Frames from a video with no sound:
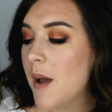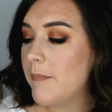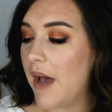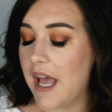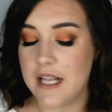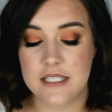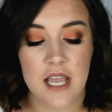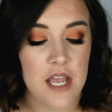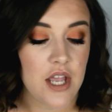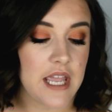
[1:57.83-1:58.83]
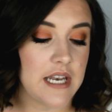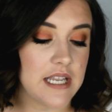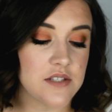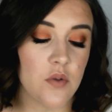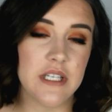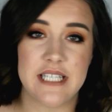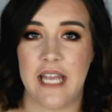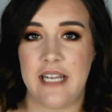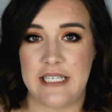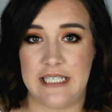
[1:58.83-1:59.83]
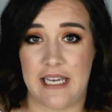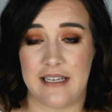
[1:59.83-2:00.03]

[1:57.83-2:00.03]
But it is only $10.99.